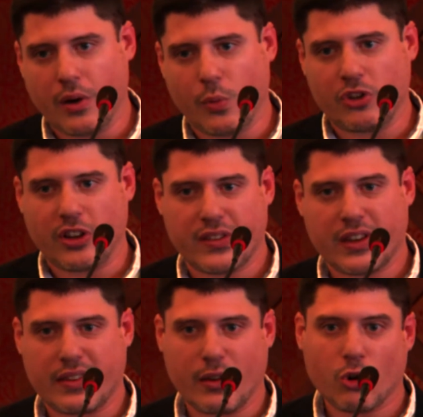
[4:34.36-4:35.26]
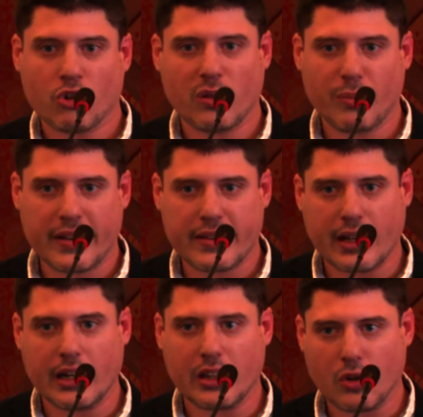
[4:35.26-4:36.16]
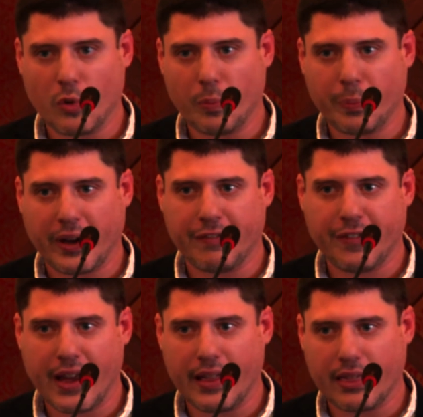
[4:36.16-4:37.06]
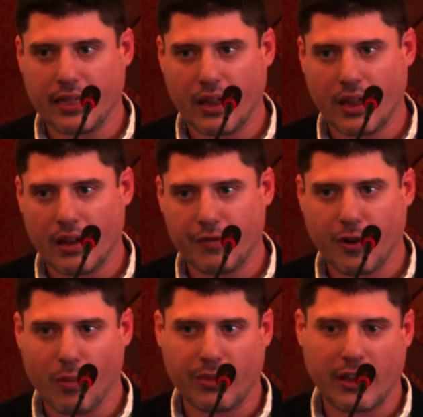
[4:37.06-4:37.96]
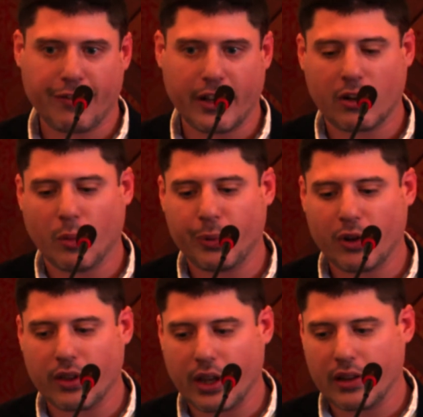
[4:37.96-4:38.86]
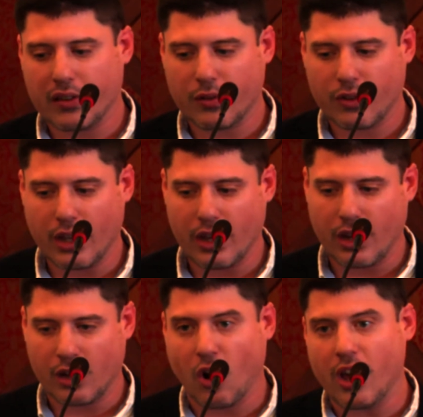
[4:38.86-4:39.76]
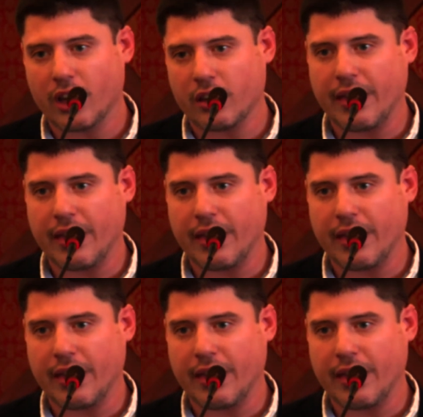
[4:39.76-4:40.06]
which is a solution basically to prevent from different computers going